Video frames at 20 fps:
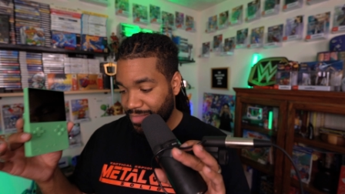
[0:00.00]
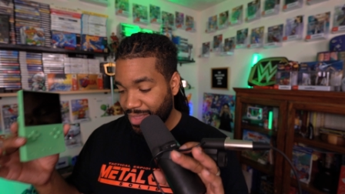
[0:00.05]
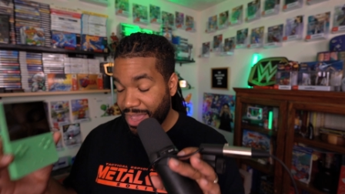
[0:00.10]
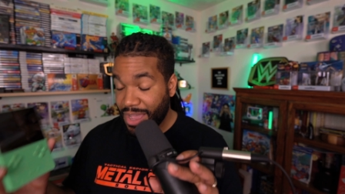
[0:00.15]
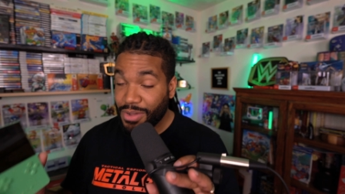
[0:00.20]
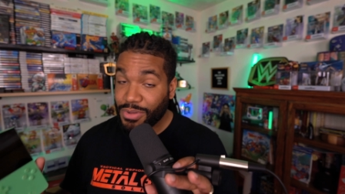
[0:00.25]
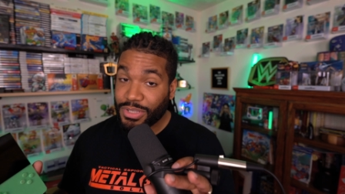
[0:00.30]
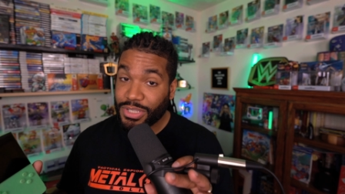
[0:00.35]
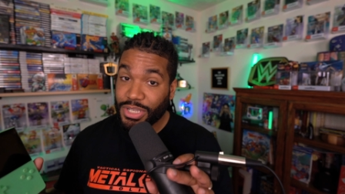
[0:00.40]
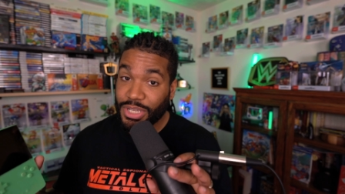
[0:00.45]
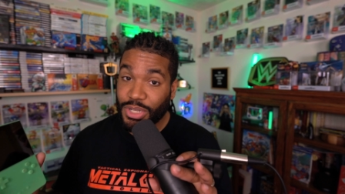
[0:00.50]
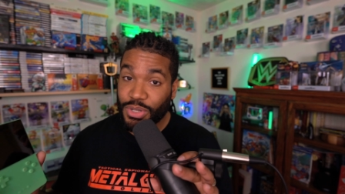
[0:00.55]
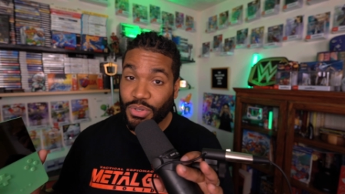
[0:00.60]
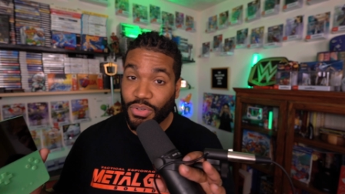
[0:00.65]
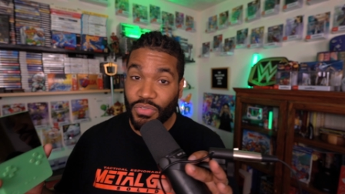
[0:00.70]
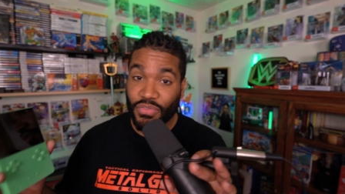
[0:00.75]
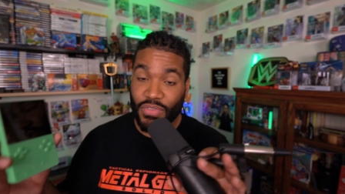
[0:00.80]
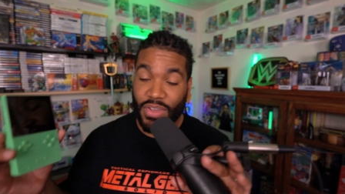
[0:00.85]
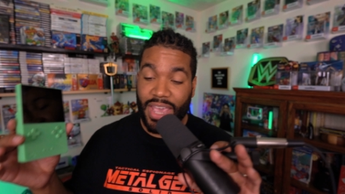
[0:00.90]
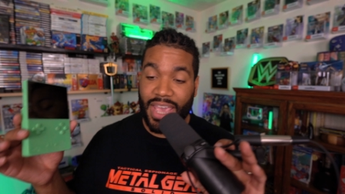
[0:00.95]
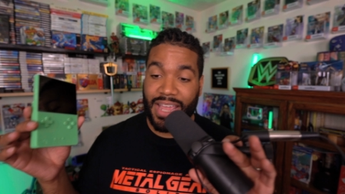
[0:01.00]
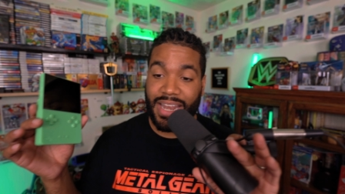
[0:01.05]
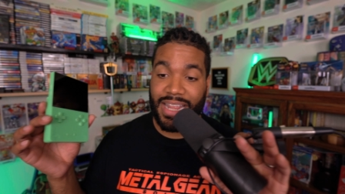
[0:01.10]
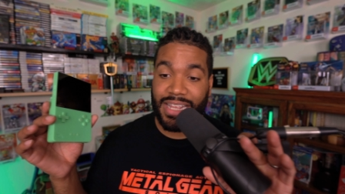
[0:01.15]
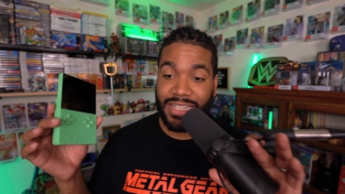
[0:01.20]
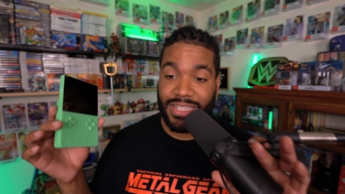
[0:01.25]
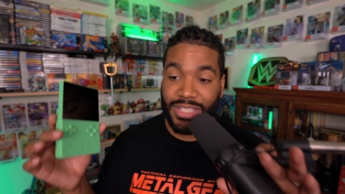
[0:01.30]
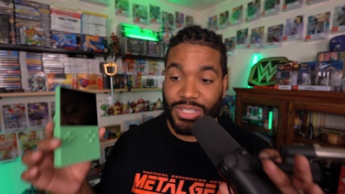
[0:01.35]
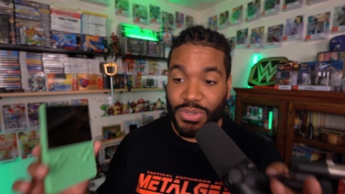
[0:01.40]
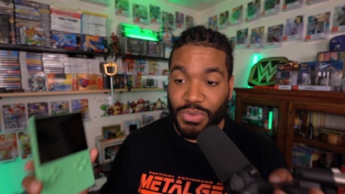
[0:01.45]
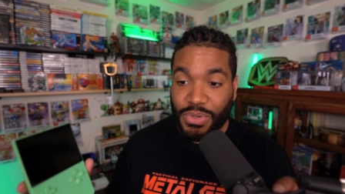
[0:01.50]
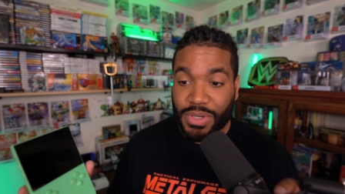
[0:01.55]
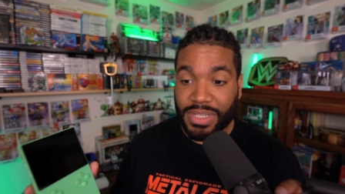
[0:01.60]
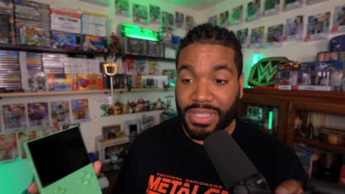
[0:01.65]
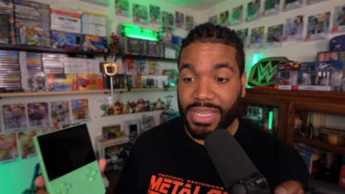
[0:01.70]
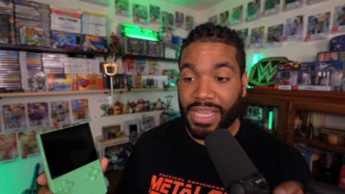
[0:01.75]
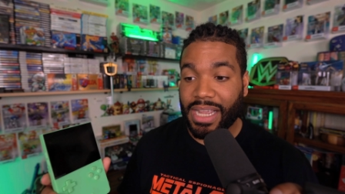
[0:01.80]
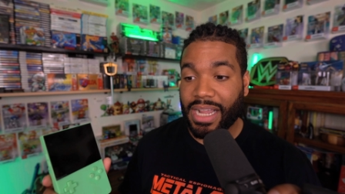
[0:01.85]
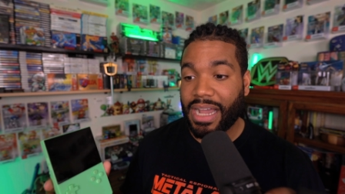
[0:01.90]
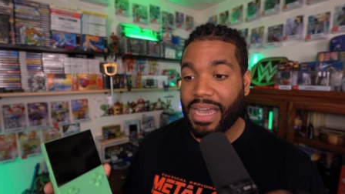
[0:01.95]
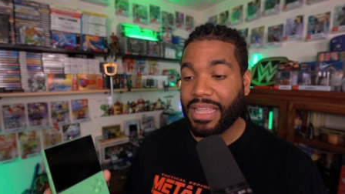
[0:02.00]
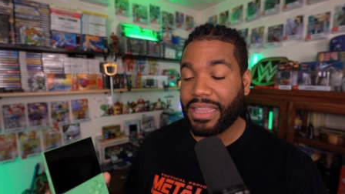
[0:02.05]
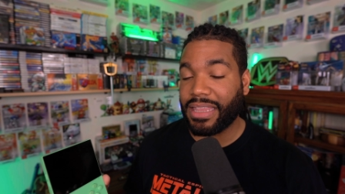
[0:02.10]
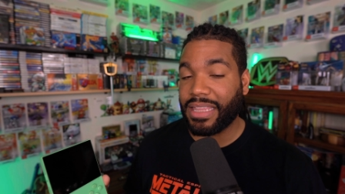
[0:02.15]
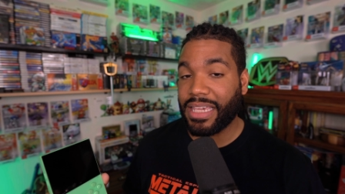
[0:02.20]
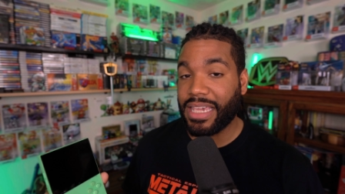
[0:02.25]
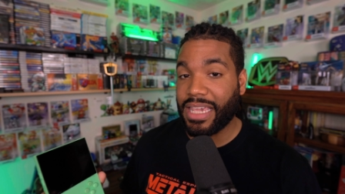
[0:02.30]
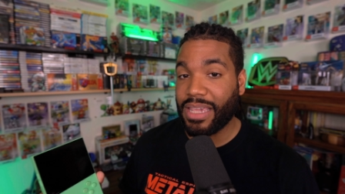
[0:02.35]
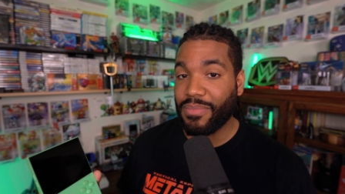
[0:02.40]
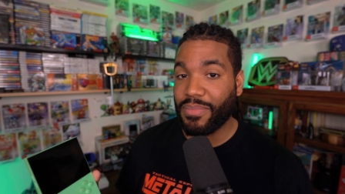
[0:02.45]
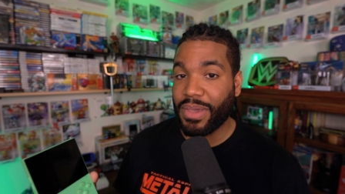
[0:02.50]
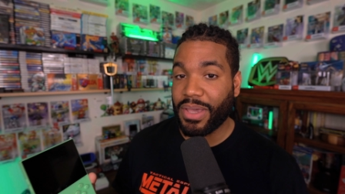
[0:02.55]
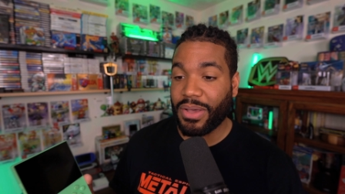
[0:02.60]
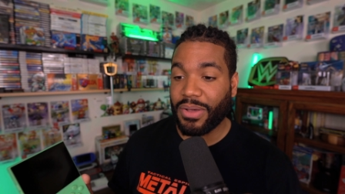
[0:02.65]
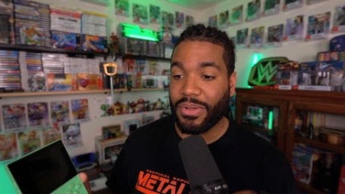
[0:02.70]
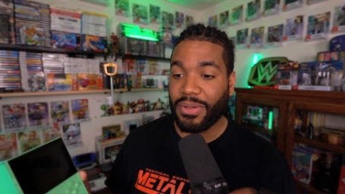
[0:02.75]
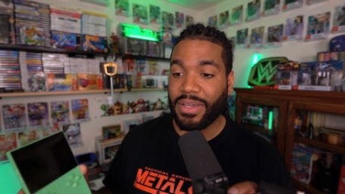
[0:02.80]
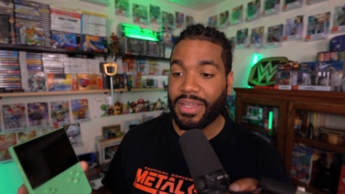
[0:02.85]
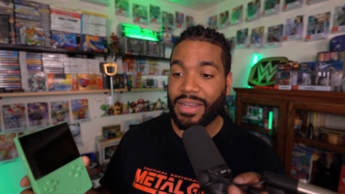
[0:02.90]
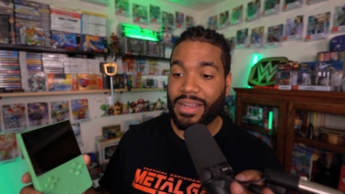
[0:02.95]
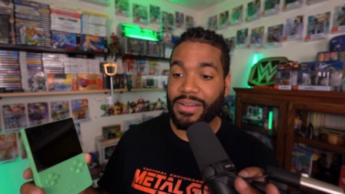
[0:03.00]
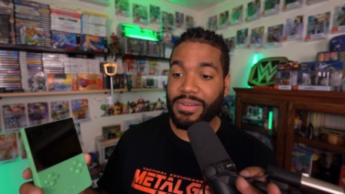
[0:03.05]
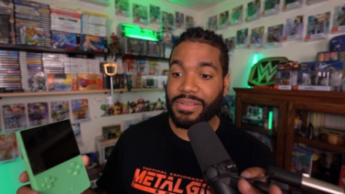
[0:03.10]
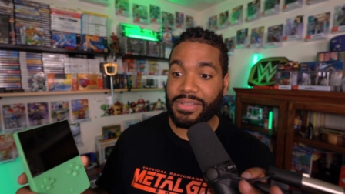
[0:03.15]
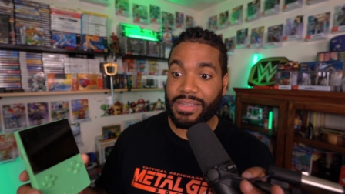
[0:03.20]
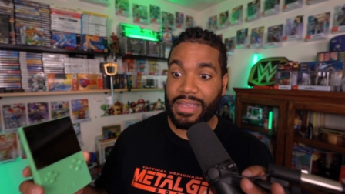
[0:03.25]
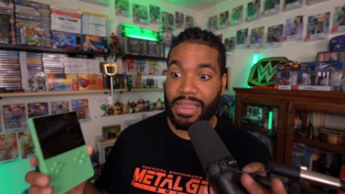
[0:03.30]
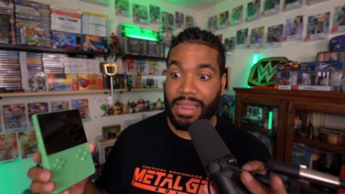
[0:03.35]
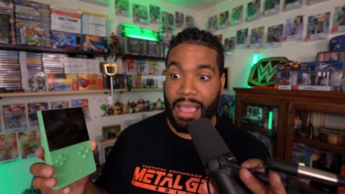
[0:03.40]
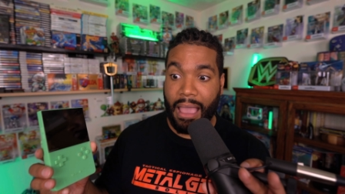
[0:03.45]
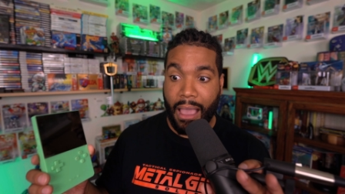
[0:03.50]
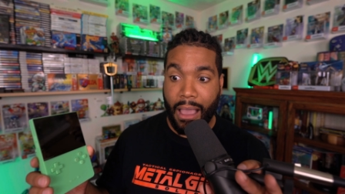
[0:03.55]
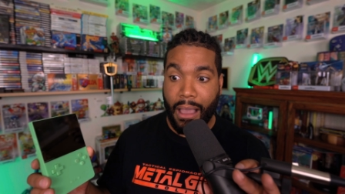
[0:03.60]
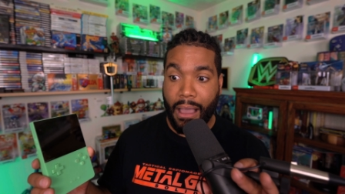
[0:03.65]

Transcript: I was a huge fan as soon as I got the email, and I was like,